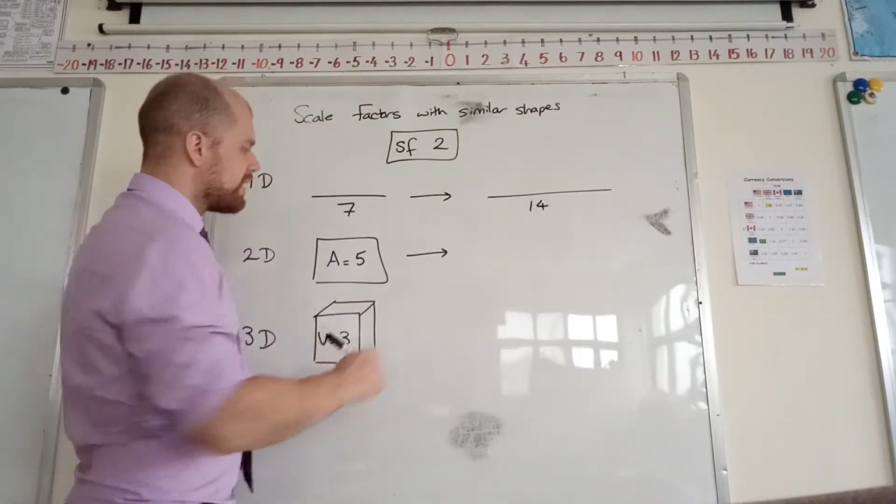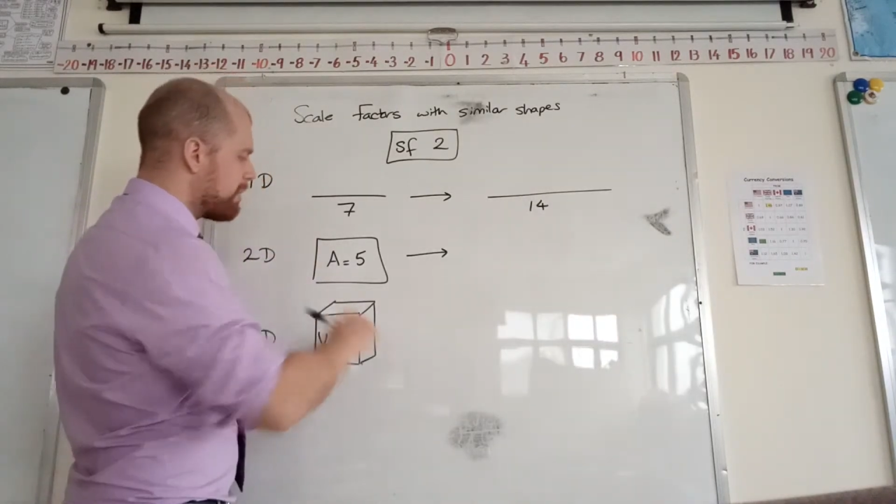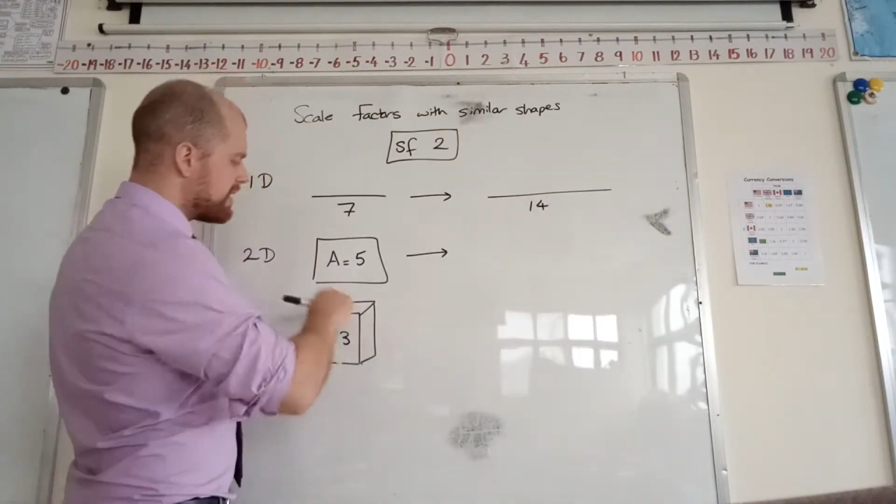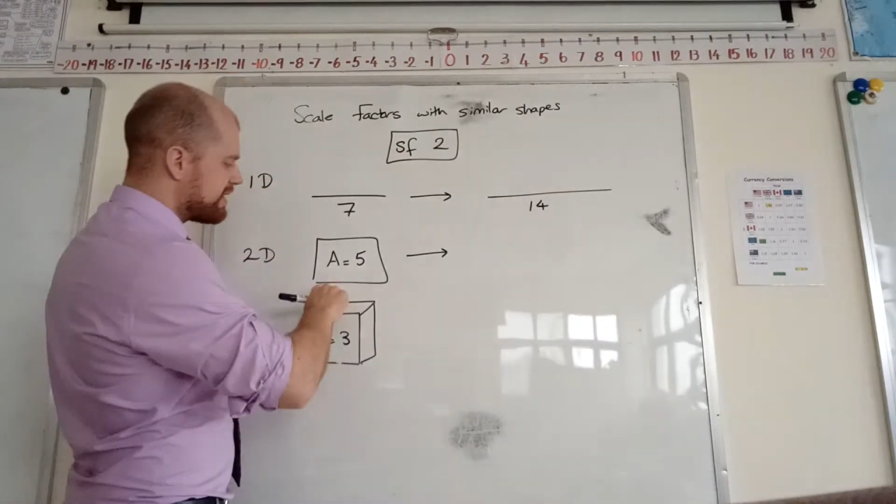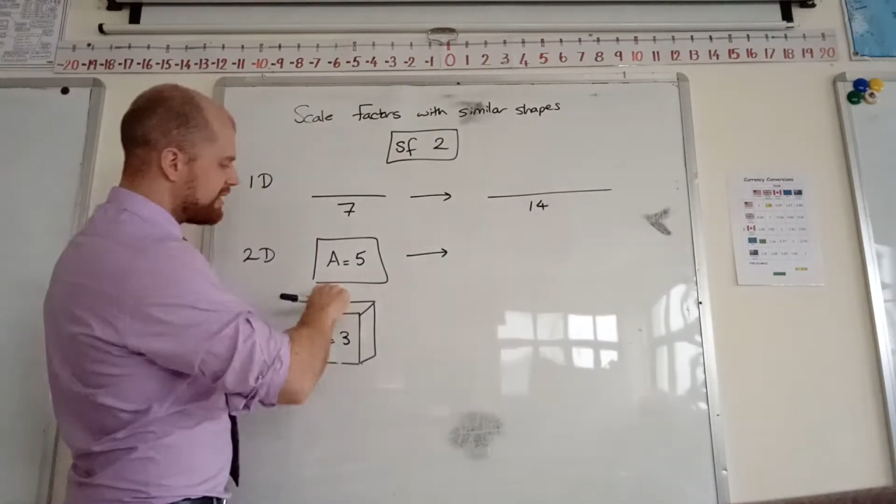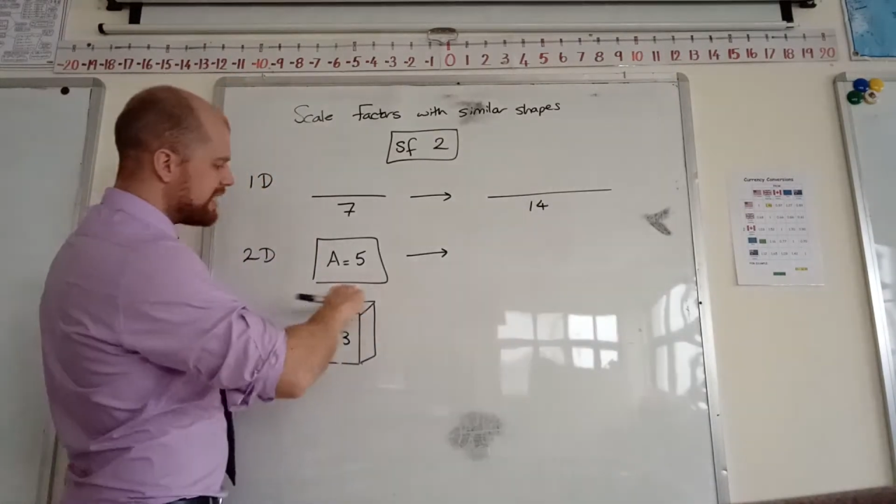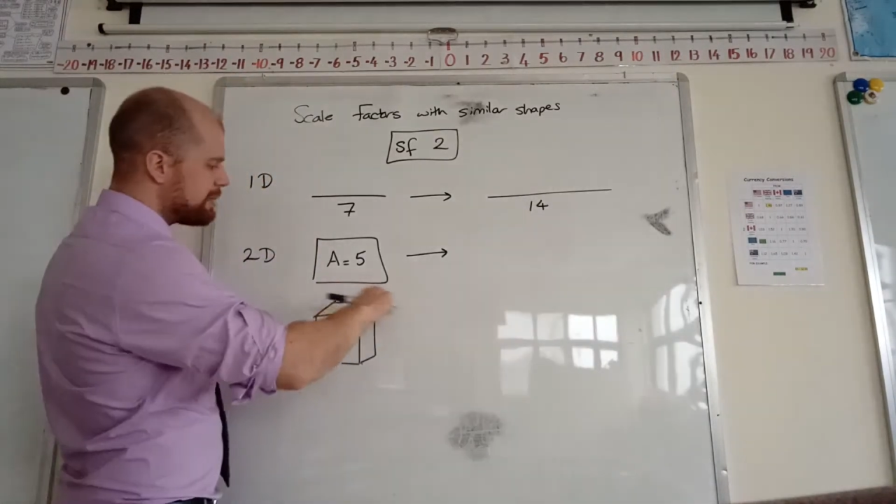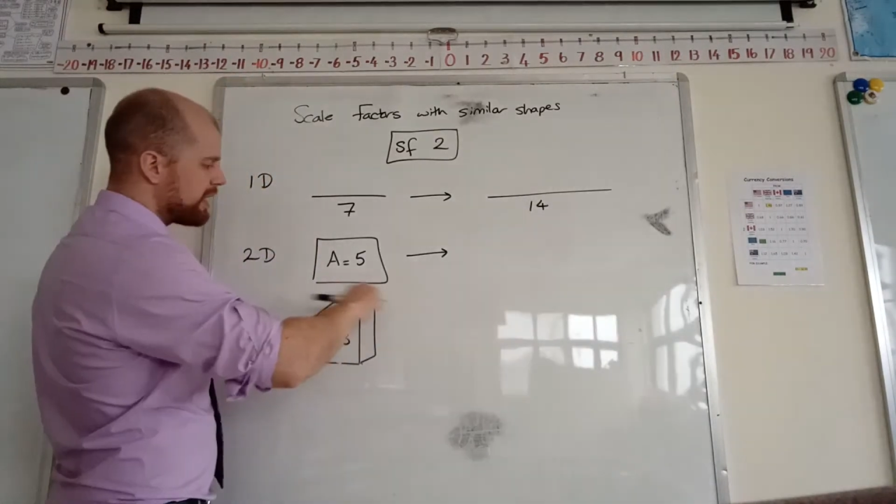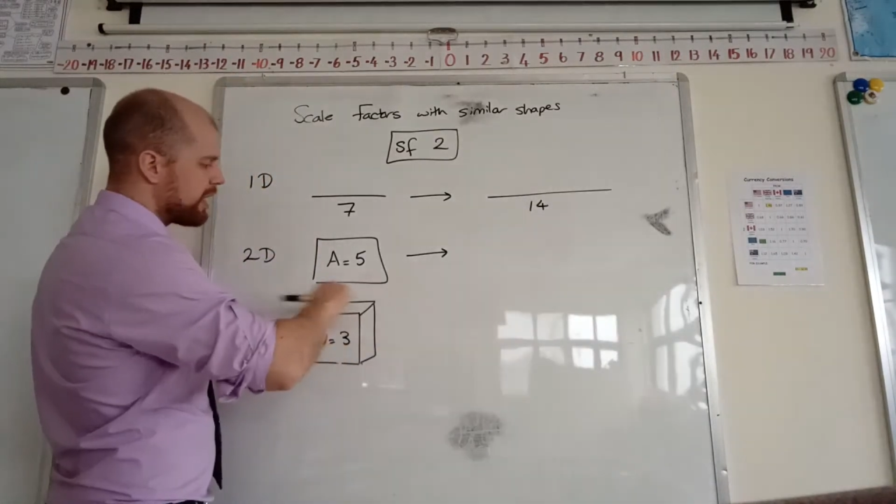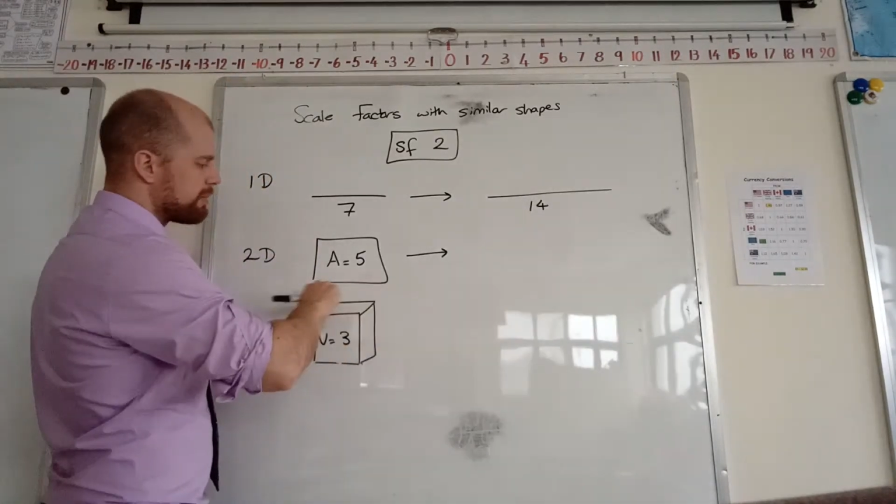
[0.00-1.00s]
that means
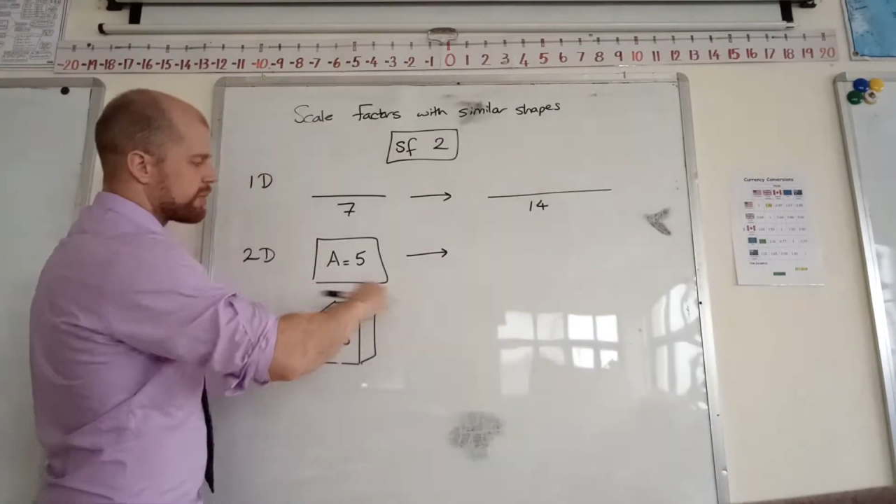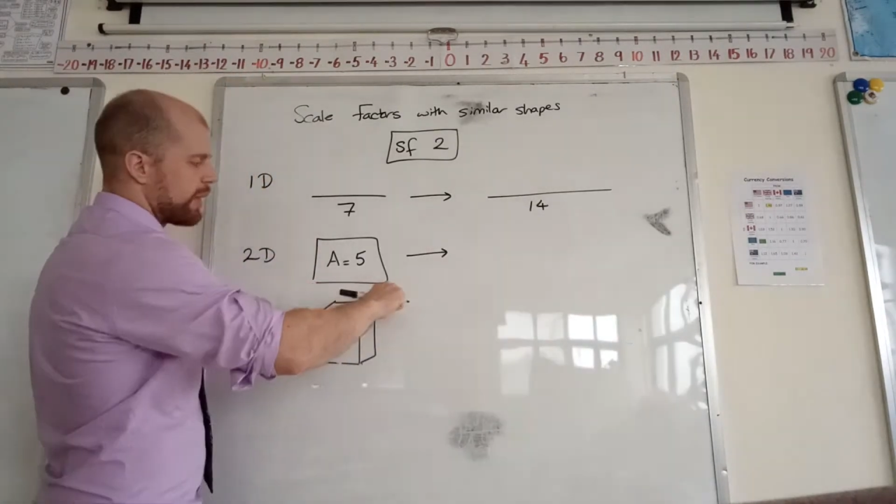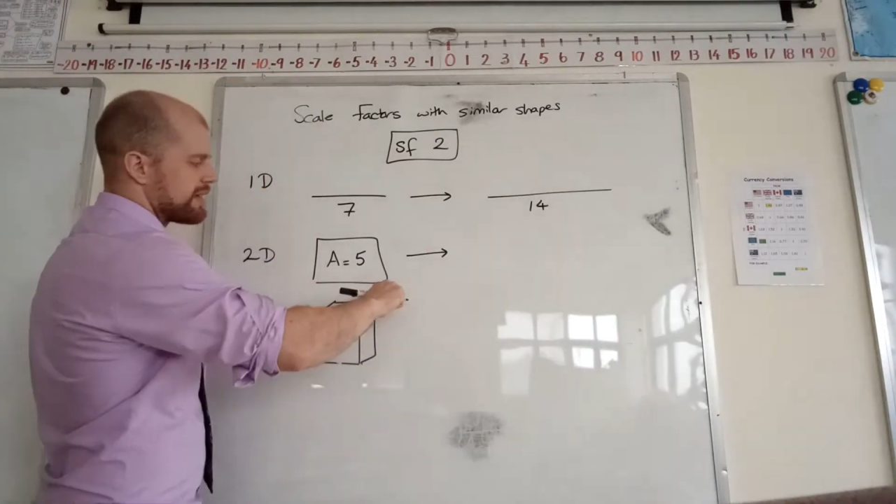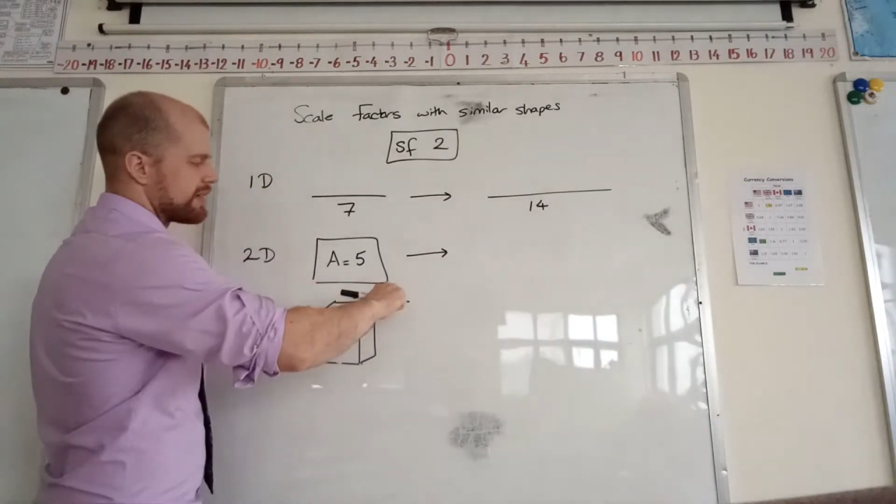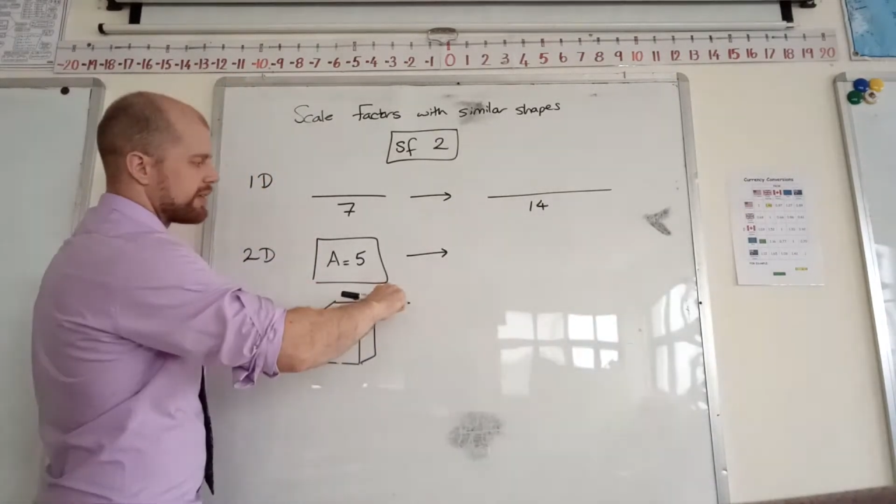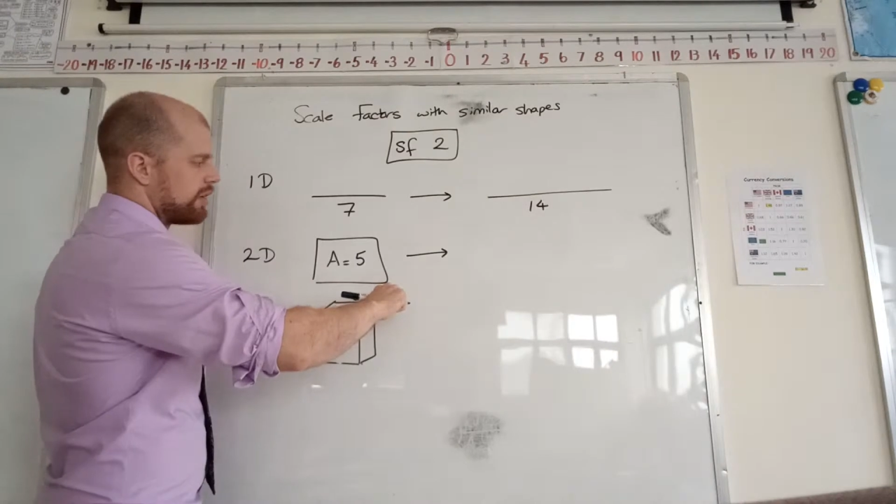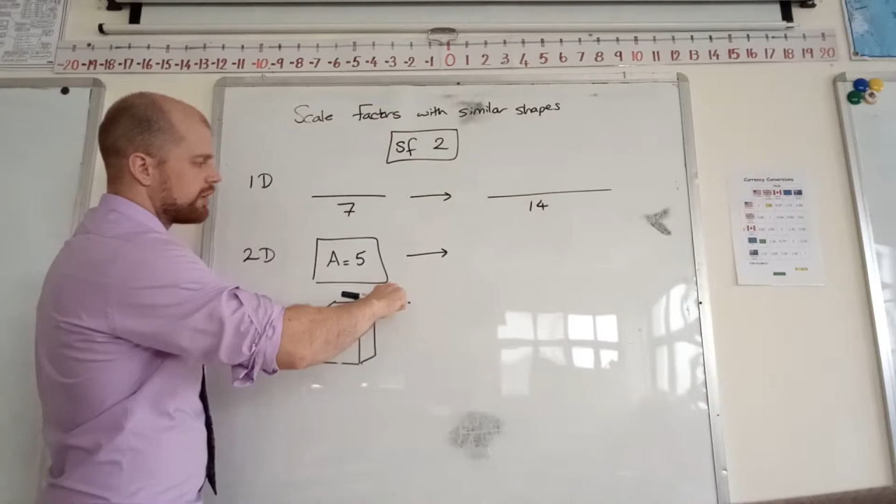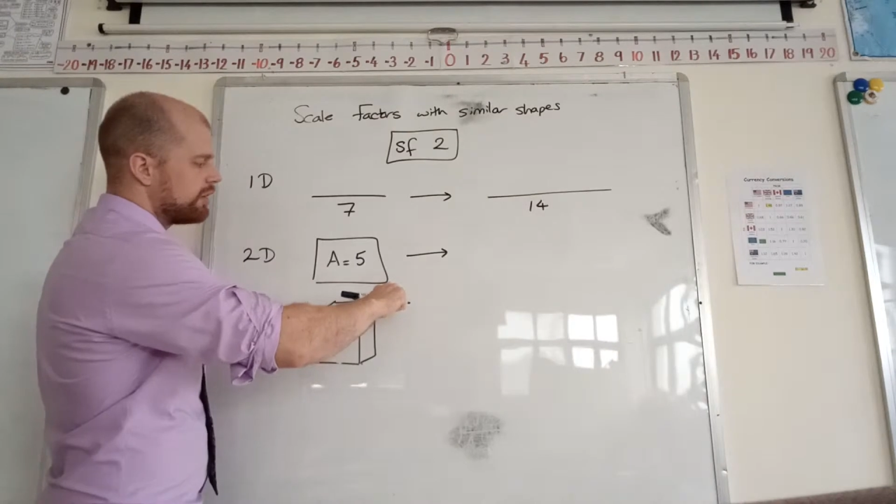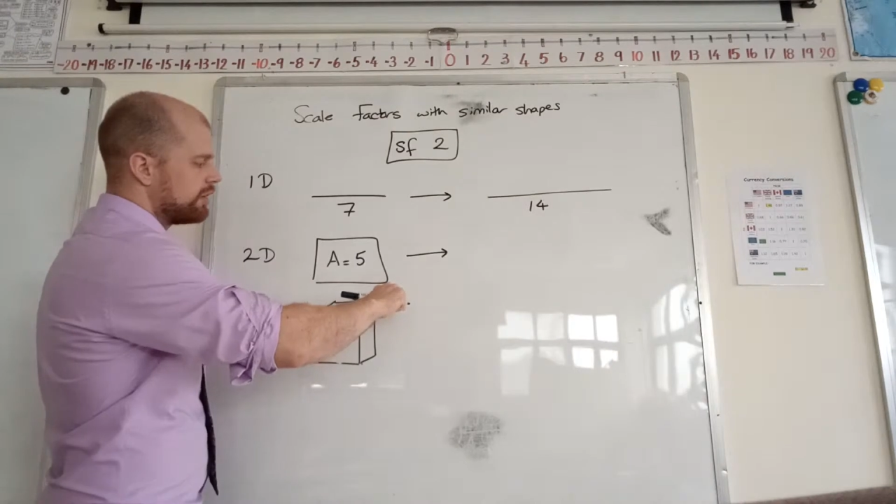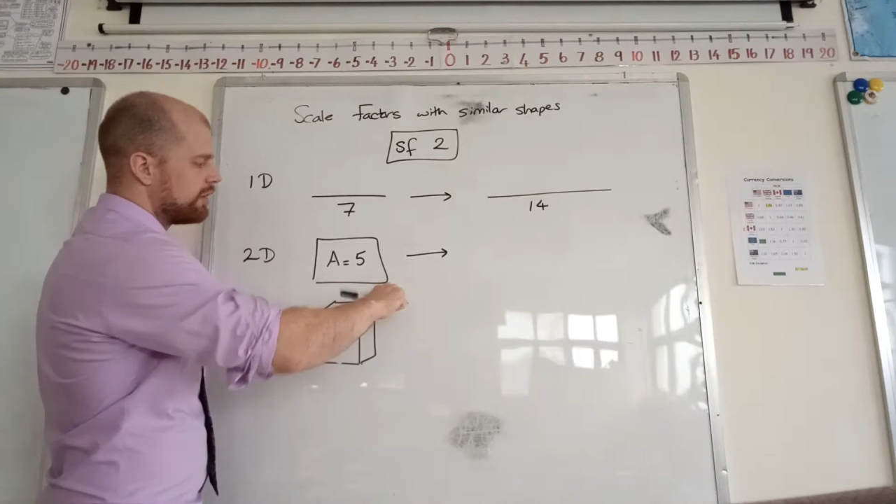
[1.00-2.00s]
this becomes twice as
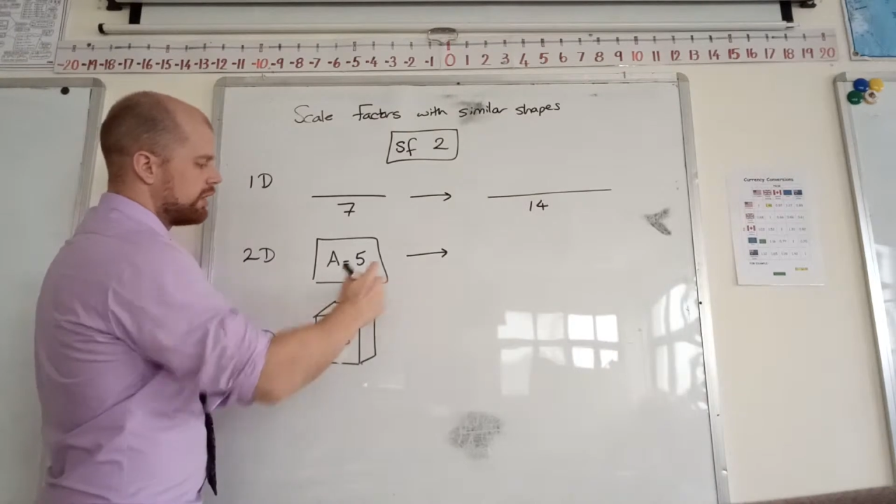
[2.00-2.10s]
long.